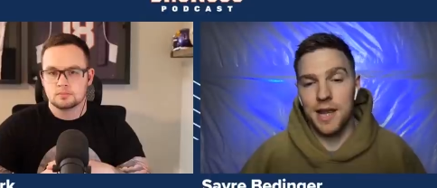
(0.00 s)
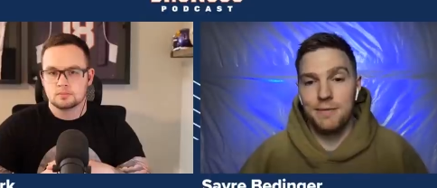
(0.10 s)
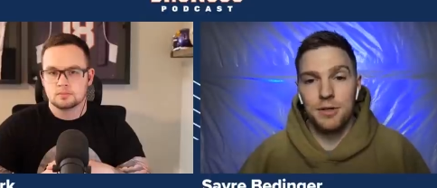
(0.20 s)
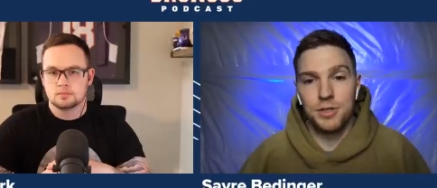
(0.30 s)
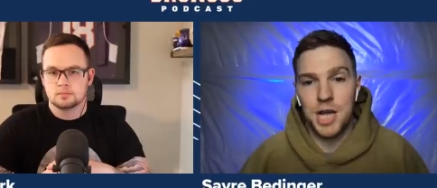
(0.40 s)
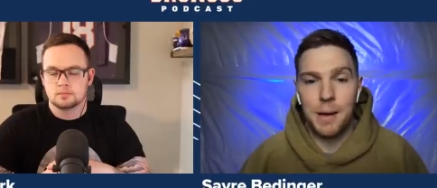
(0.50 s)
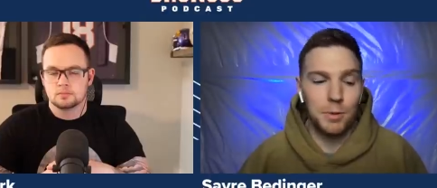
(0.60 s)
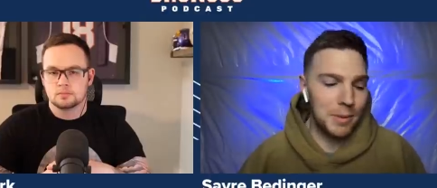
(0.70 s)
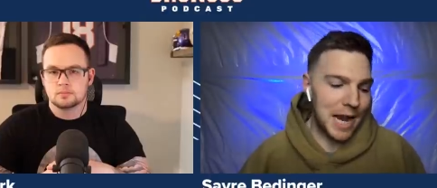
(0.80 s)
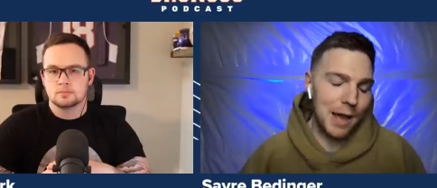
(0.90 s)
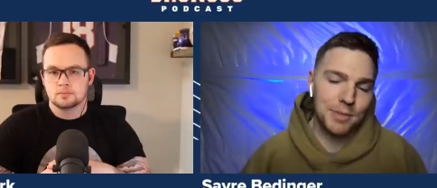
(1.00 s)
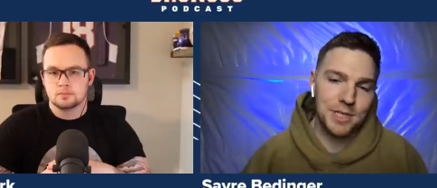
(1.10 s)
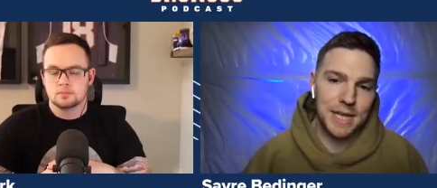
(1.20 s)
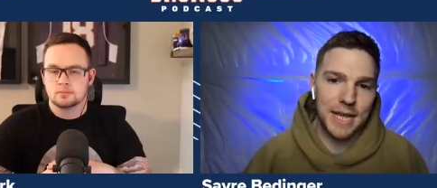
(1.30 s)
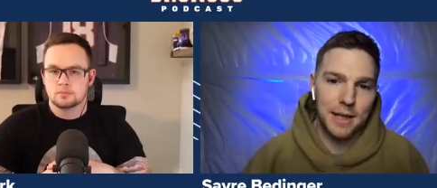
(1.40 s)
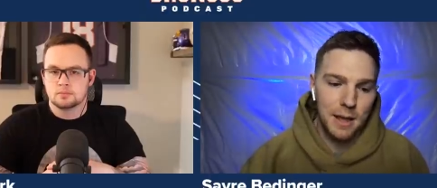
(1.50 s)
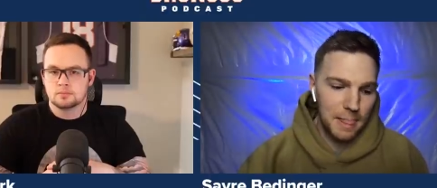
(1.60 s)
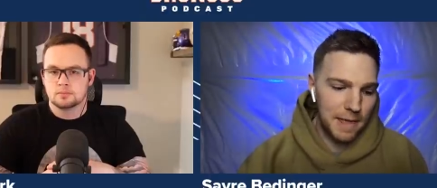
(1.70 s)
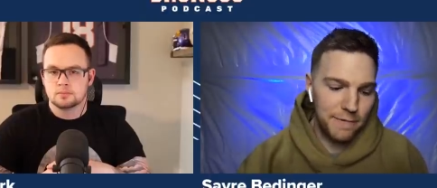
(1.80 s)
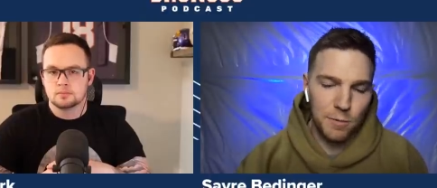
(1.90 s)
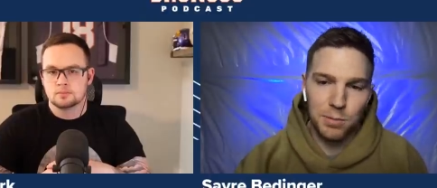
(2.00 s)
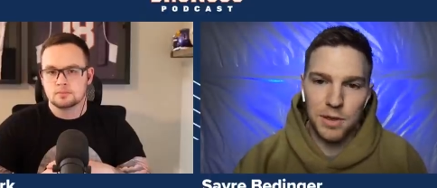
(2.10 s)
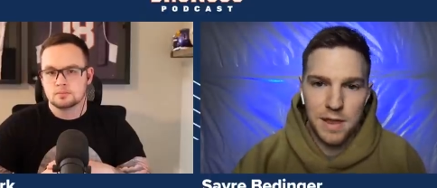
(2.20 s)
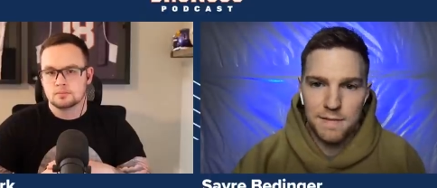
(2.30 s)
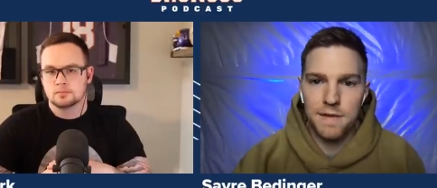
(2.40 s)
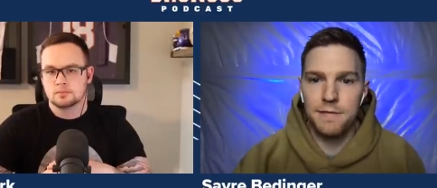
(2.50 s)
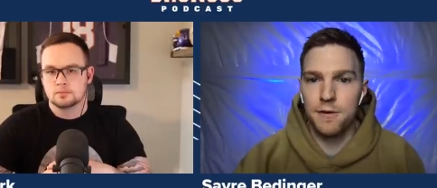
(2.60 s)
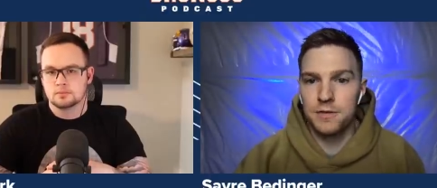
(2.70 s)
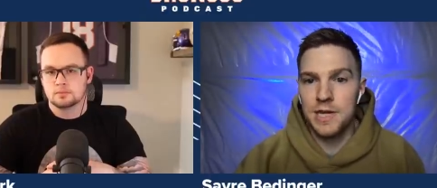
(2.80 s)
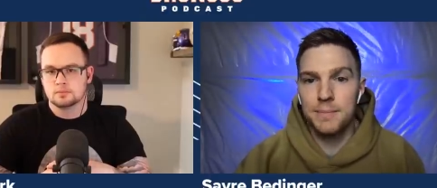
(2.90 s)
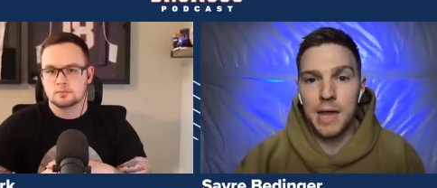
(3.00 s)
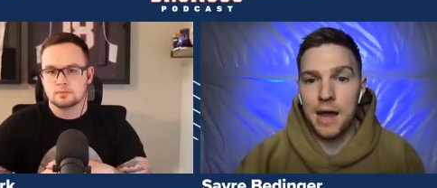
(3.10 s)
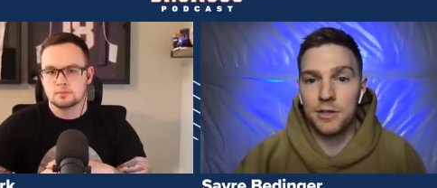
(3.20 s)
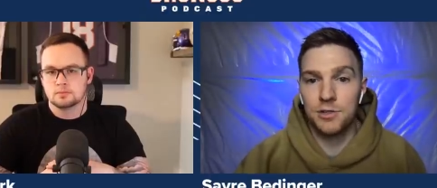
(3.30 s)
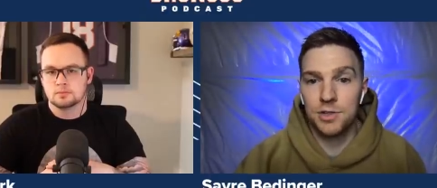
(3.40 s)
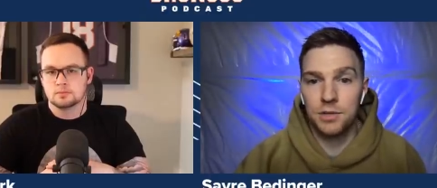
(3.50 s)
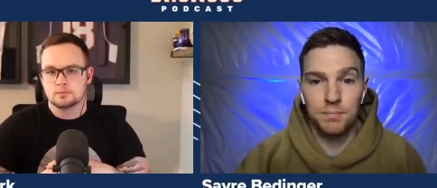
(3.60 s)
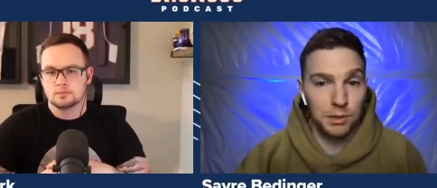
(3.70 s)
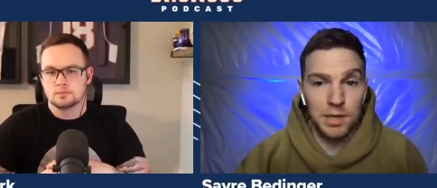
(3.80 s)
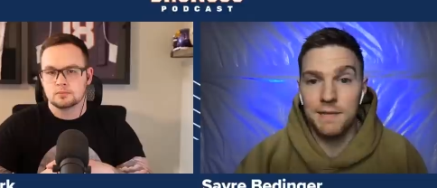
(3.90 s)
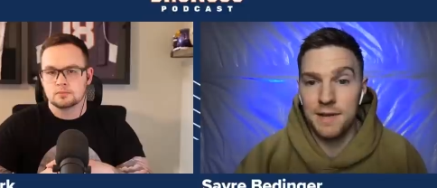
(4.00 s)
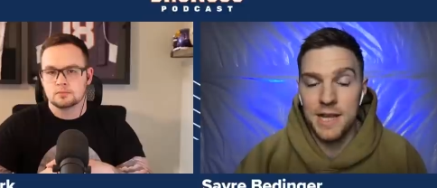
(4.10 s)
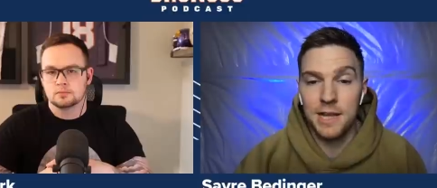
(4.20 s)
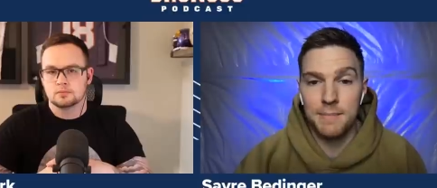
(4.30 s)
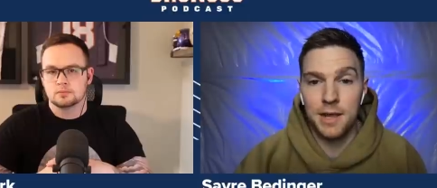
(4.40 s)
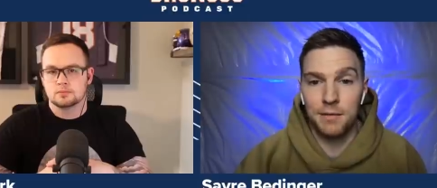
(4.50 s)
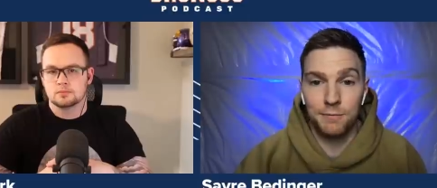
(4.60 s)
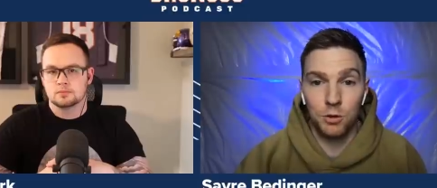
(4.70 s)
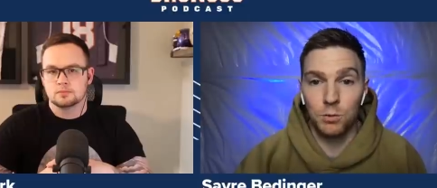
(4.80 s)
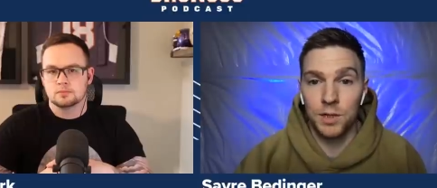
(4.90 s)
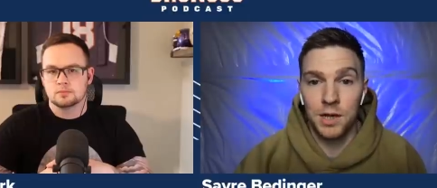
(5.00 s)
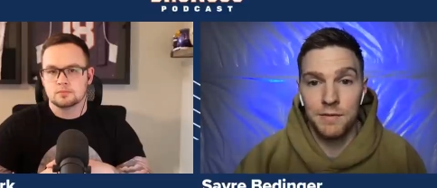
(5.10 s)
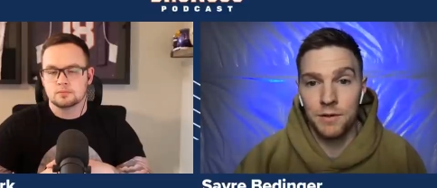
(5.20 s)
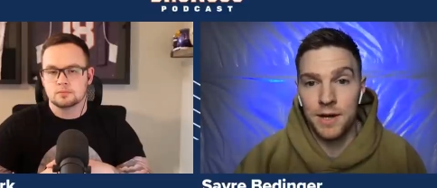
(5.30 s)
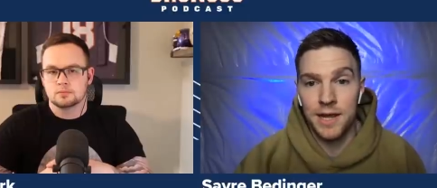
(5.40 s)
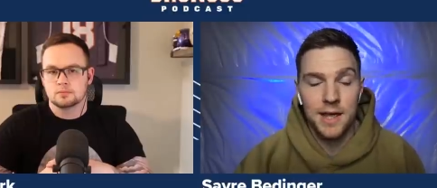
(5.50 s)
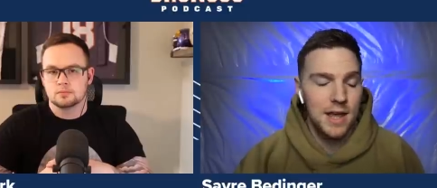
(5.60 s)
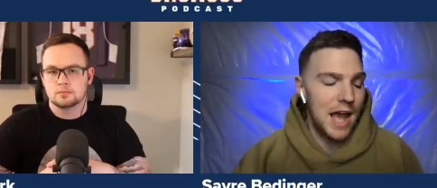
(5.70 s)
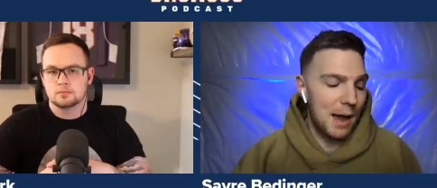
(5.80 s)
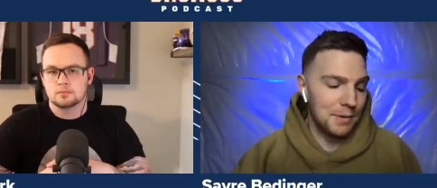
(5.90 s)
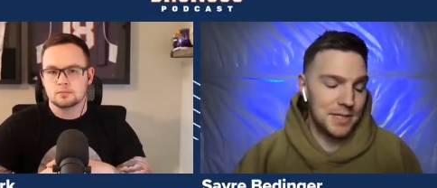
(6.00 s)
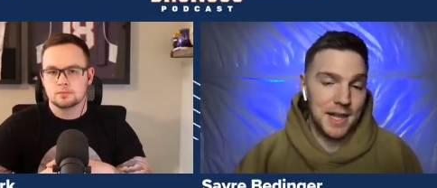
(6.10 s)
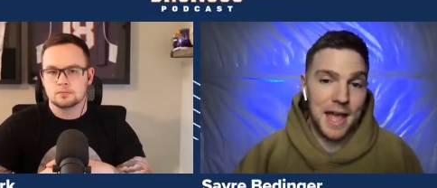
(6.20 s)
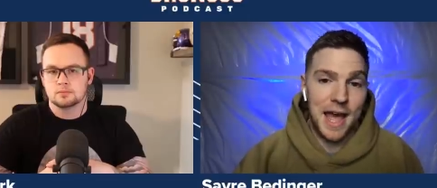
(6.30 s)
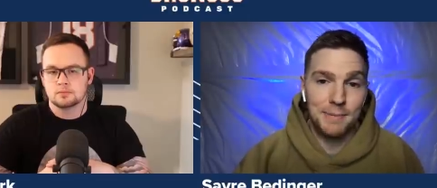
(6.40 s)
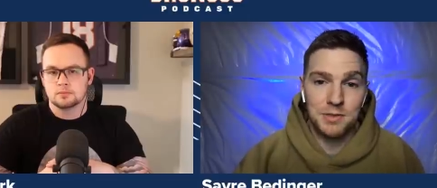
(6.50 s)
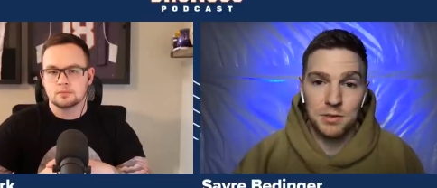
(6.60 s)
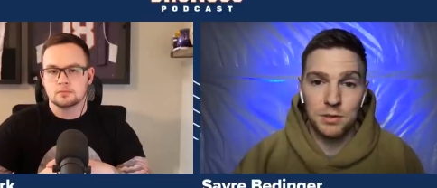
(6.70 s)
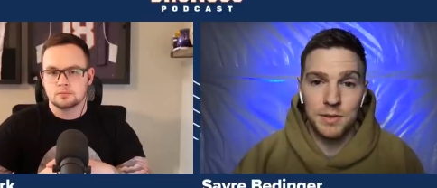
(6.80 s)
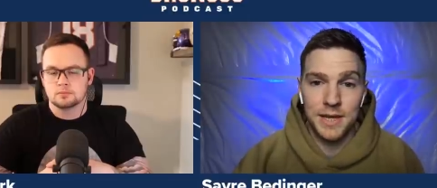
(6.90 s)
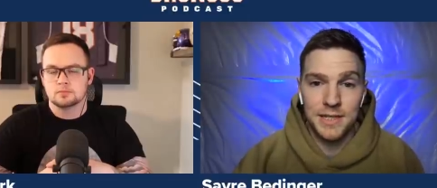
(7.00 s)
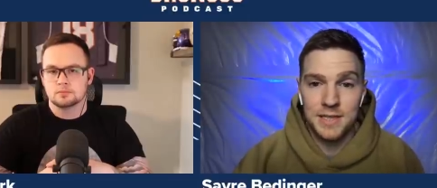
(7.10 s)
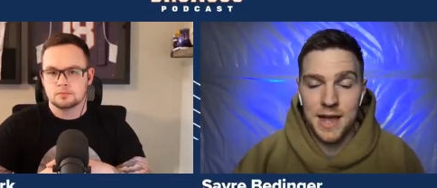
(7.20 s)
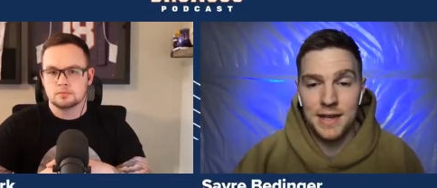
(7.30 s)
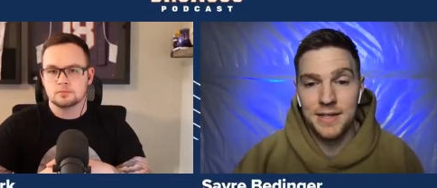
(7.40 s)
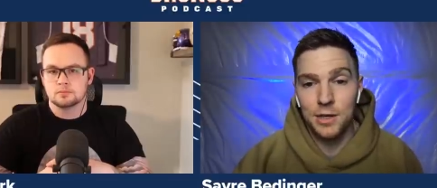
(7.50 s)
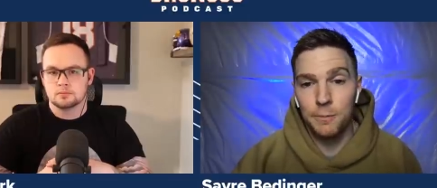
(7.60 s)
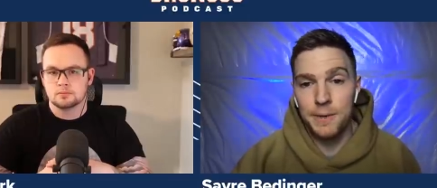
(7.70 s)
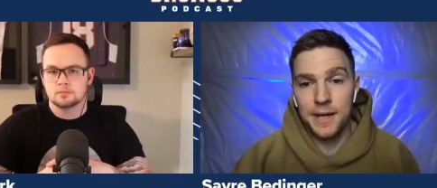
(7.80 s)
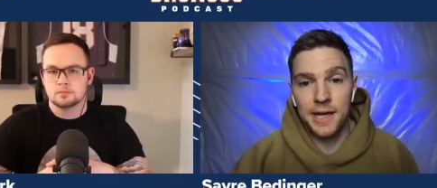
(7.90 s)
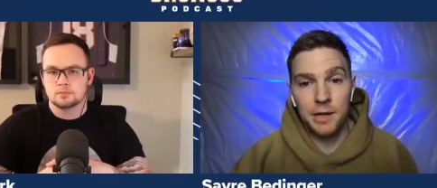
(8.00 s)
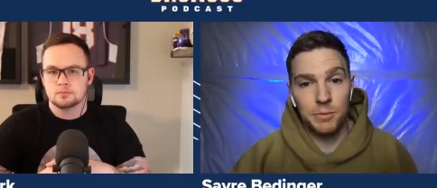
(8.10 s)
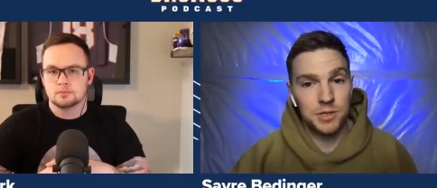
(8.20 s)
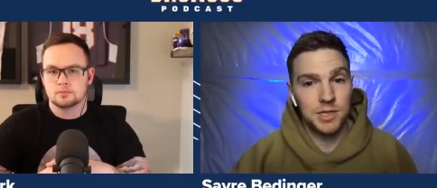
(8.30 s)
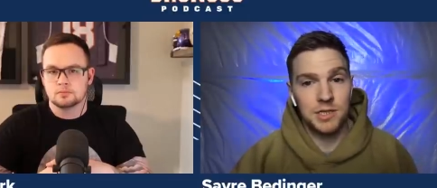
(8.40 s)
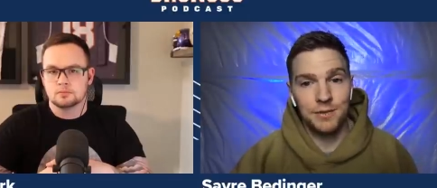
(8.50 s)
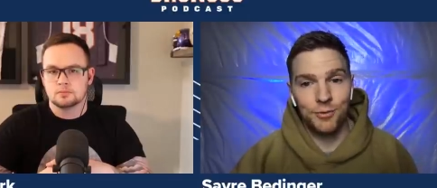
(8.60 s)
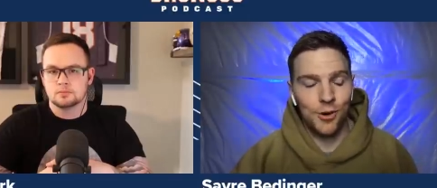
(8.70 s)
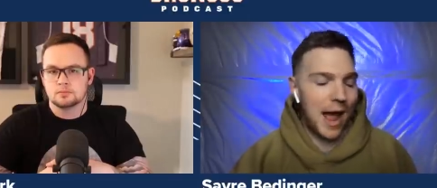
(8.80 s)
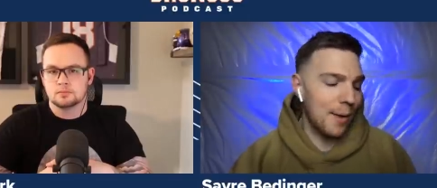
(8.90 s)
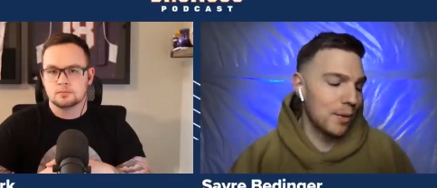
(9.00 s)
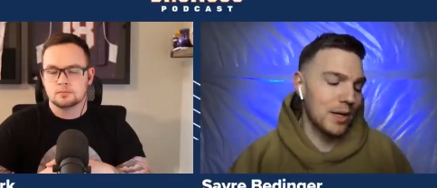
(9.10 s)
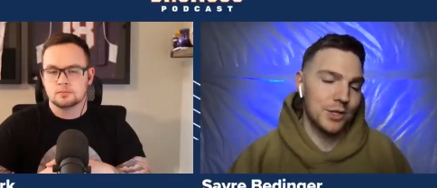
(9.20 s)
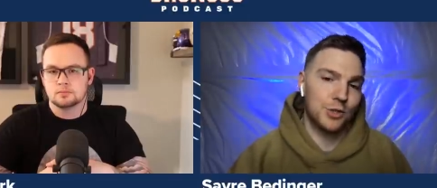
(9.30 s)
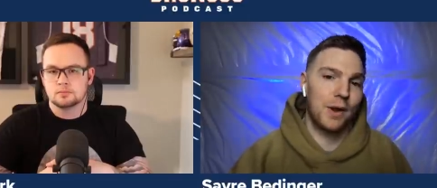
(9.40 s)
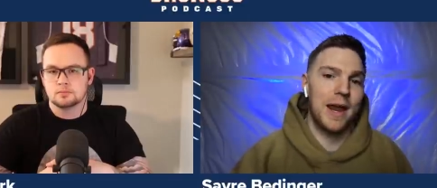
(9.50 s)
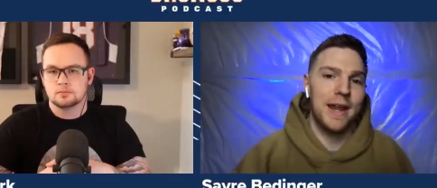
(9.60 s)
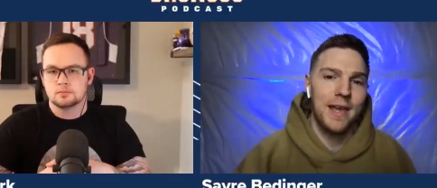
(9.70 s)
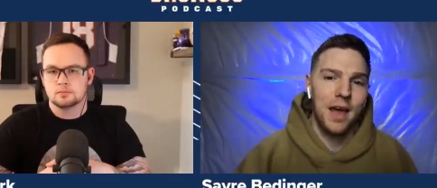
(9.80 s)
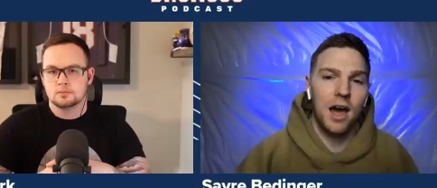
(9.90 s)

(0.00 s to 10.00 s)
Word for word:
Speaker 1: David Ojabo. But I would say if you believe, if your team doctors believe that he can make a full recovery, I would say absolutely he's the ideal pick at number 64. I wouldn't trade